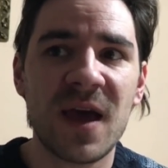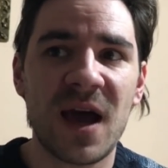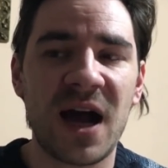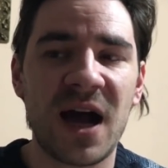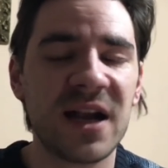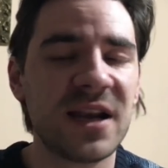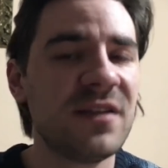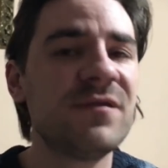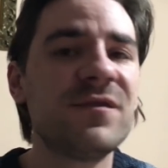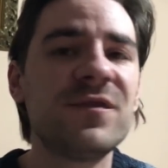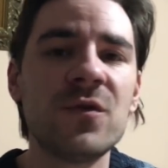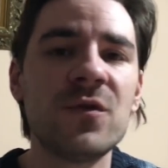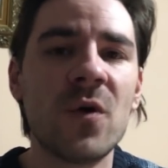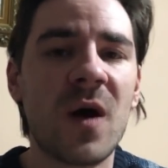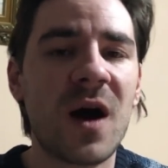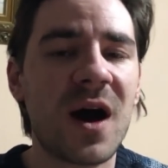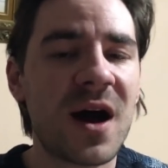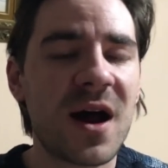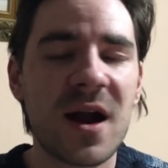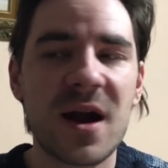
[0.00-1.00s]
And if you
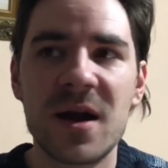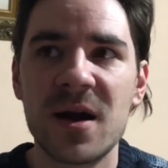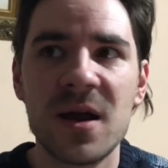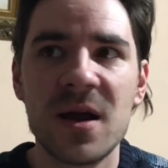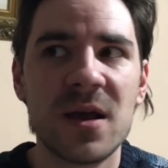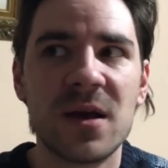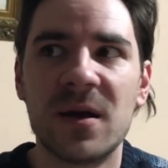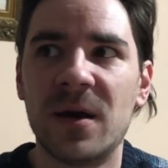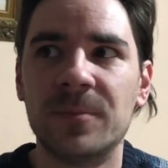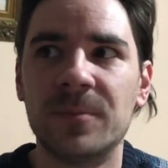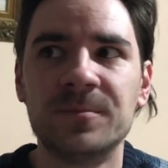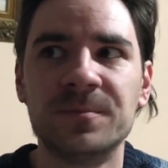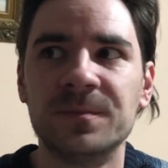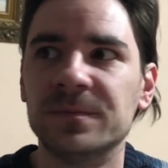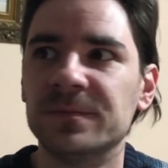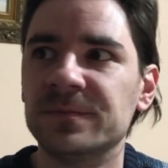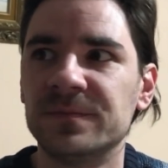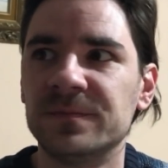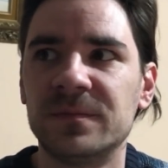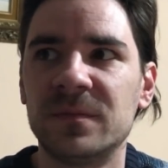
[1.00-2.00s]
are, uh,
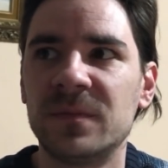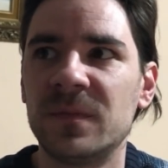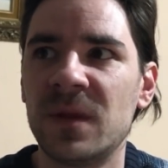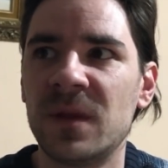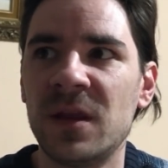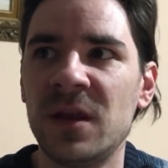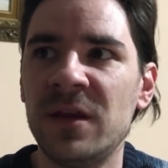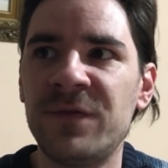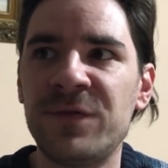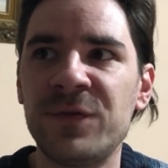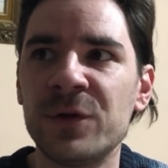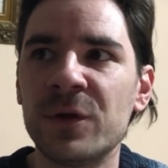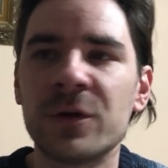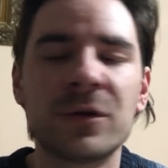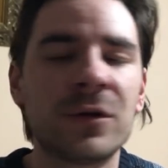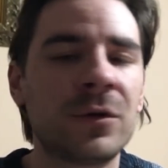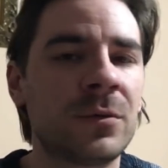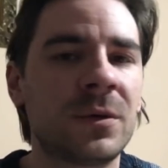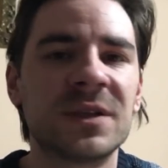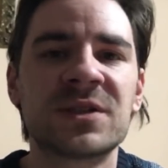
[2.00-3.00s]
if you don't
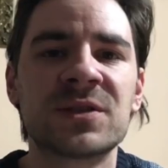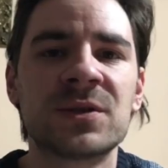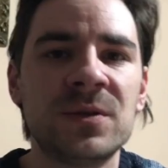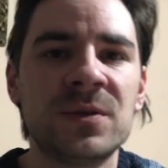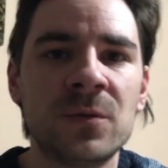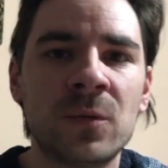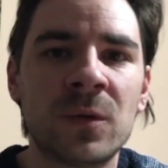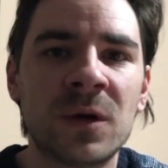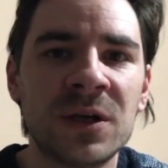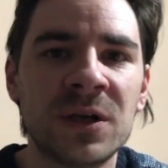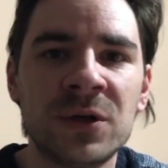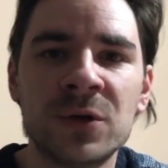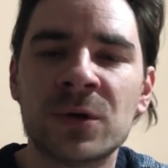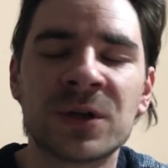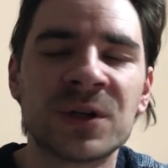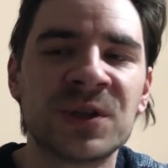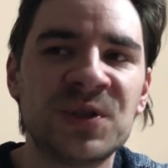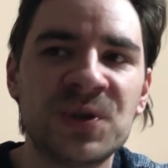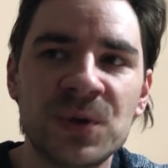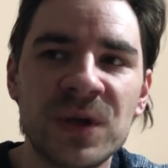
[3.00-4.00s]
know what to, what
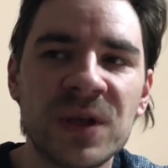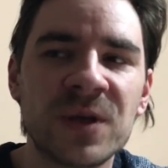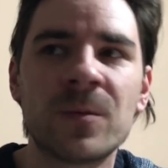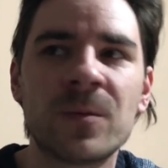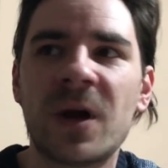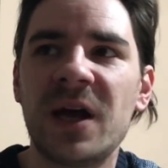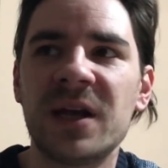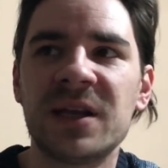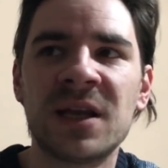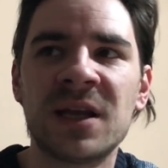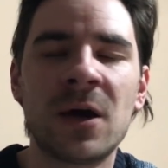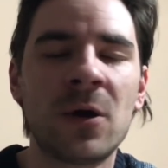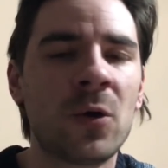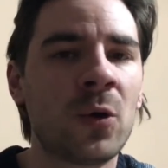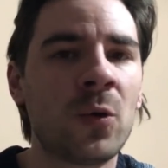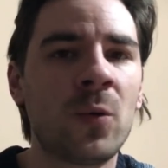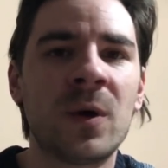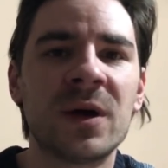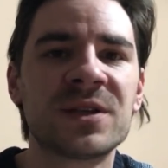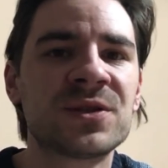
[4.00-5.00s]
you're doing right now
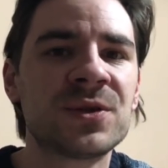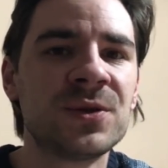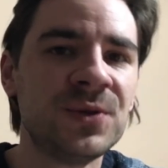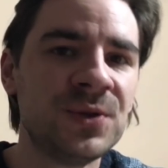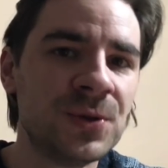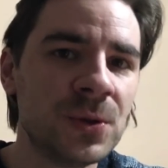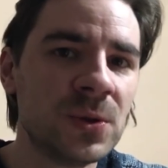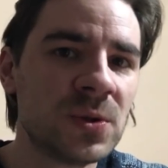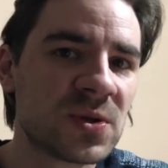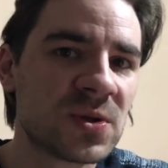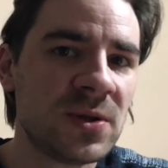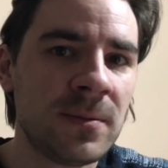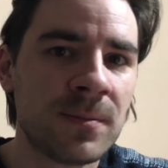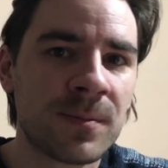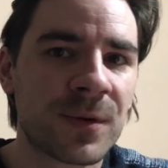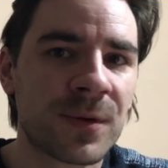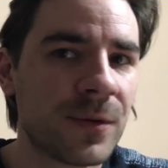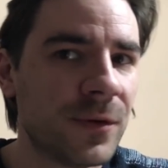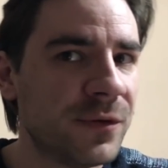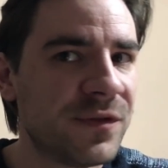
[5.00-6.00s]
or what to do to
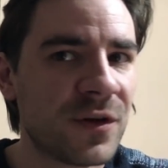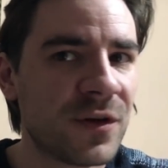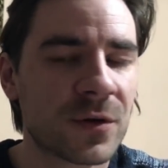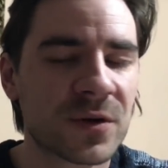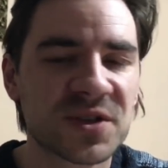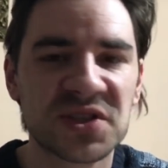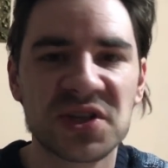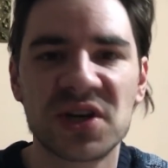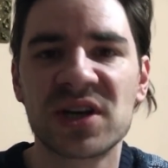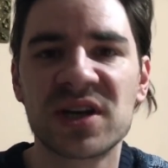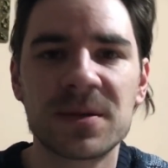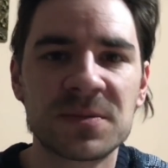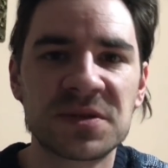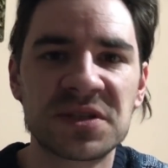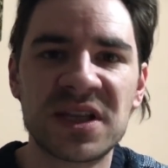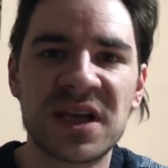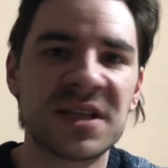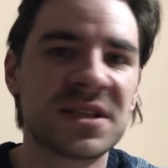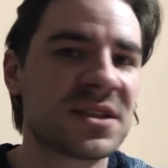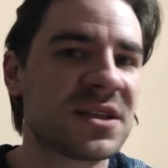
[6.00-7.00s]
improve your
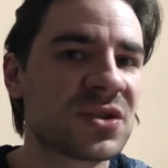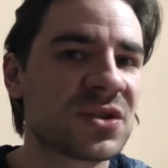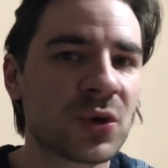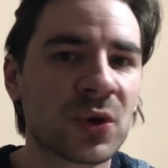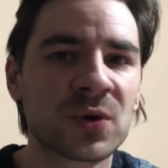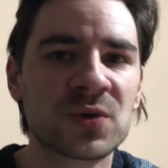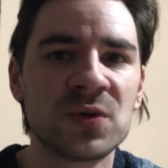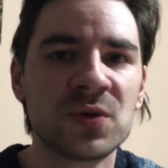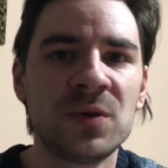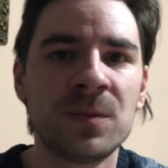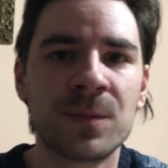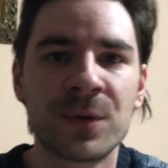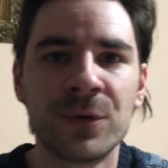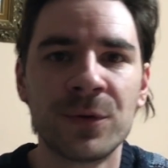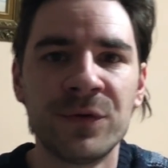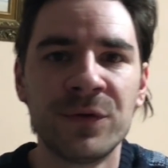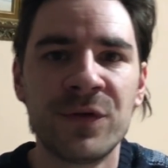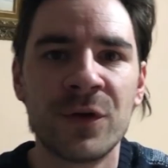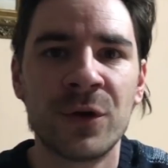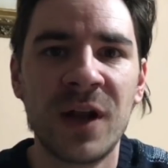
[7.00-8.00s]
circumstances or to
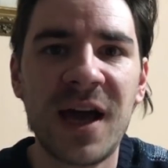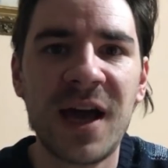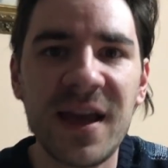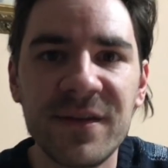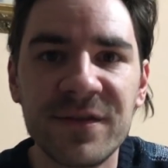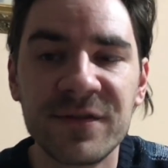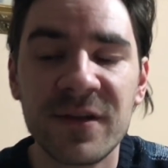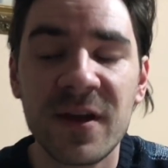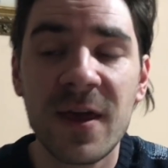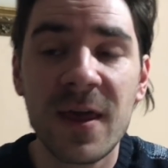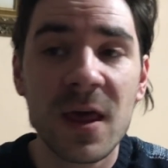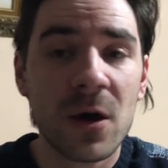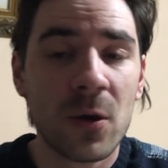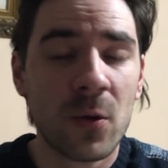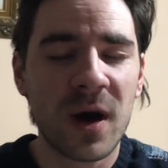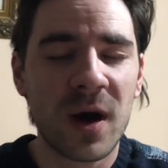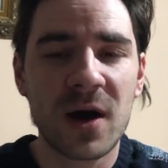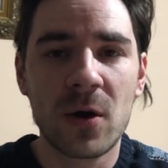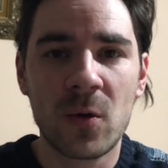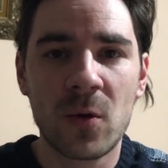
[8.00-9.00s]
improve your life,
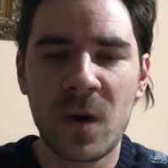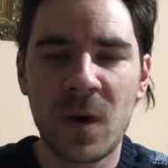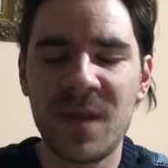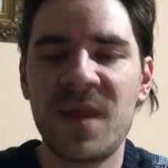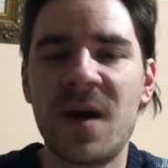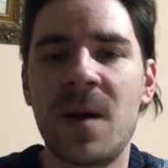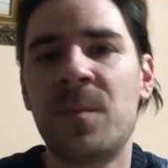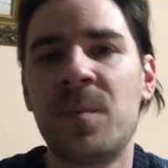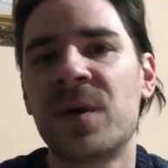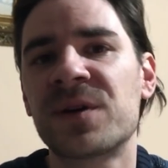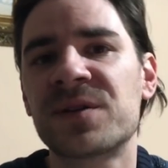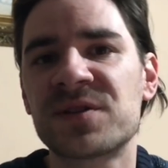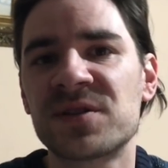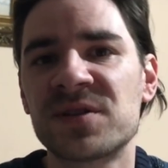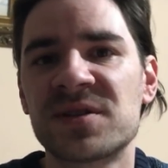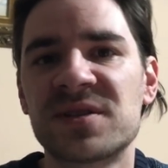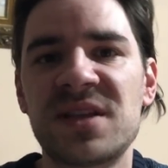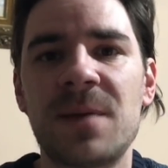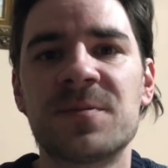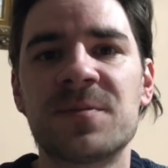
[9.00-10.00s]
well, when that person
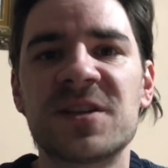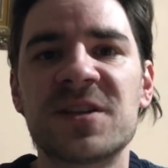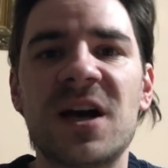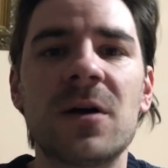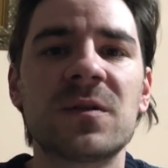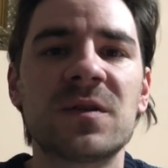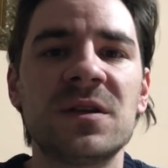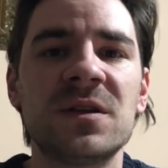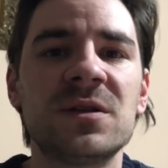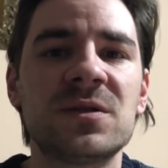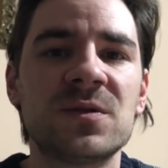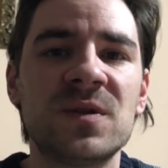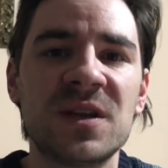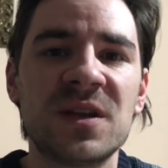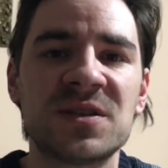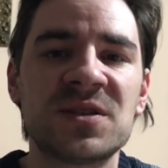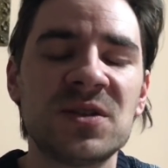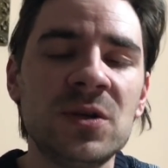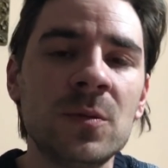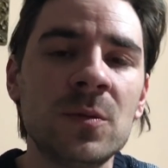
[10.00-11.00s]
steps out into
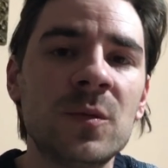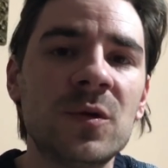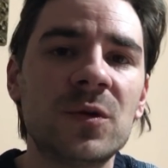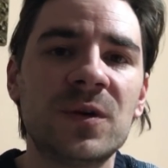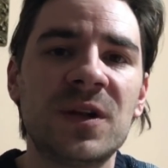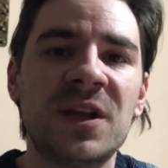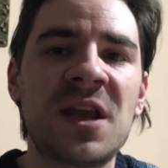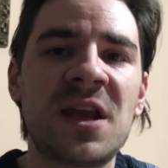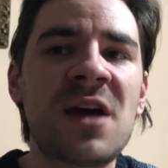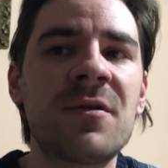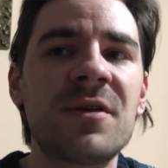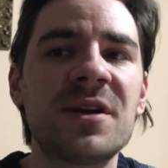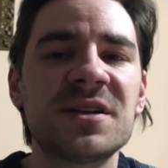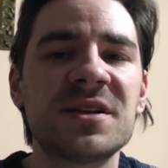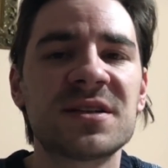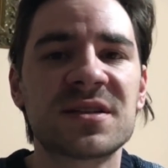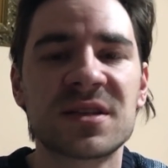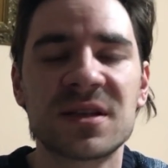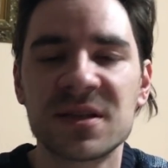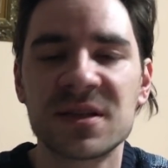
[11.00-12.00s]
this new moon in
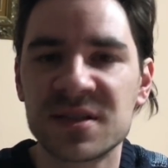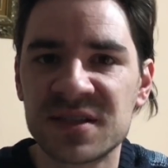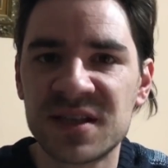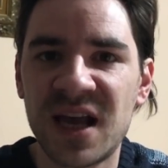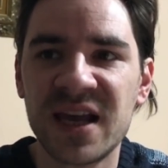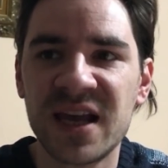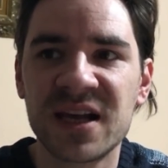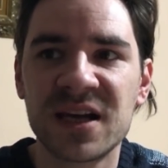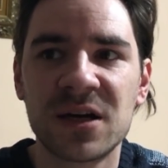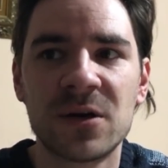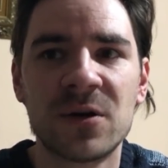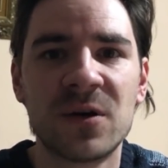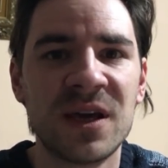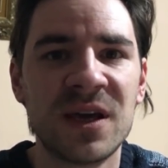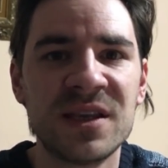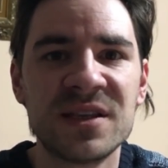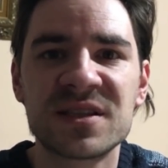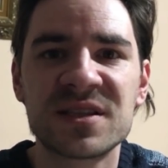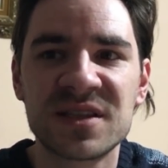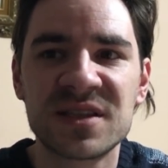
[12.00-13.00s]
Aries cycle,
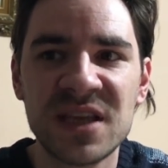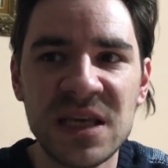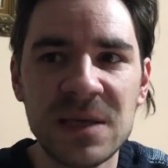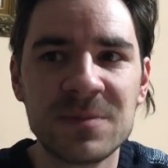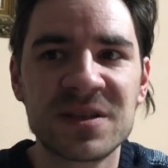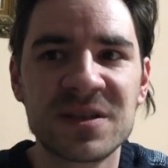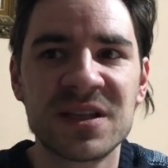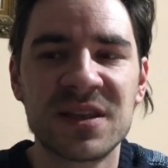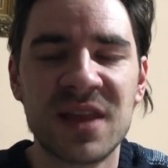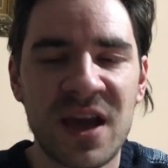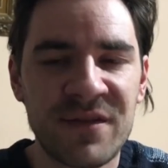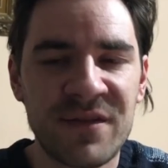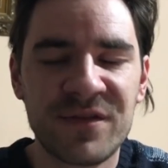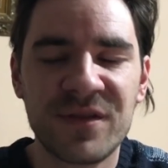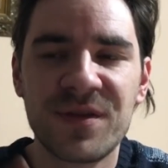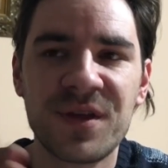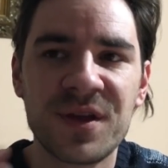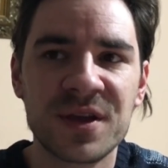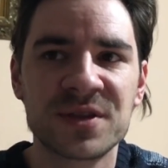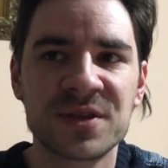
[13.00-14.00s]
it seems that
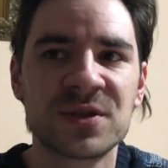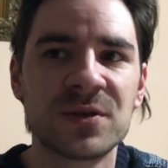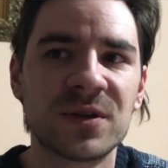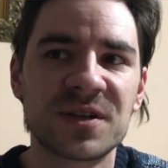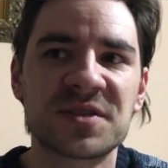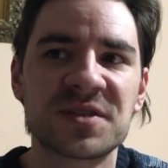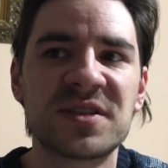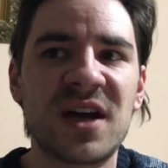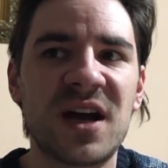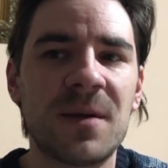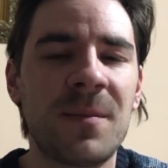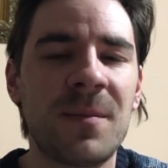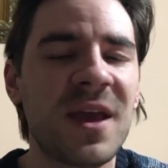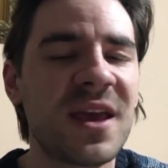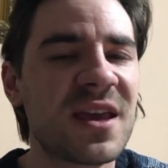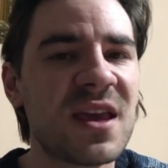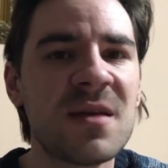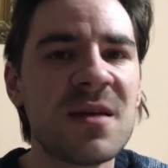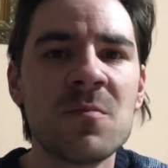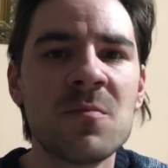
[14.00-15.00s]
everything is going to start
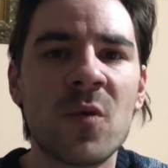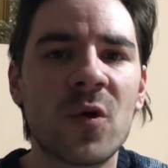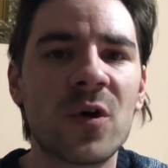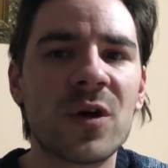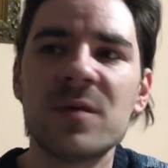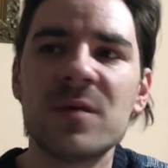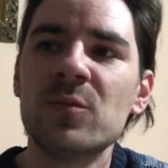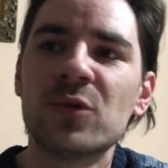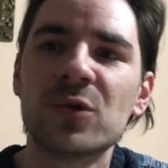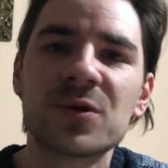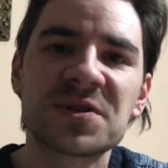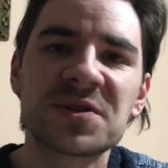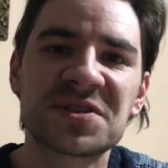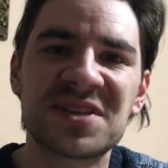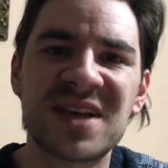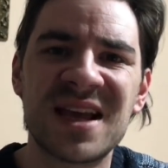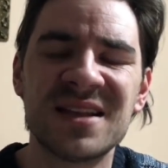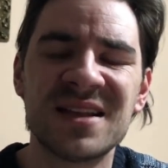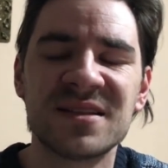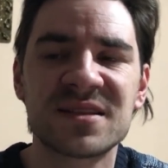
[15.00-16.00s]
making more and more
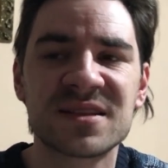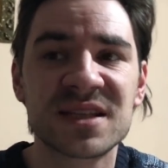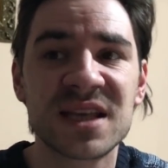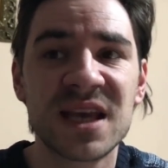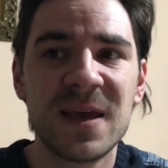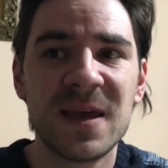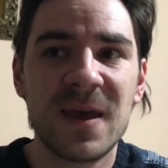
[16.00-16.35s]
sense.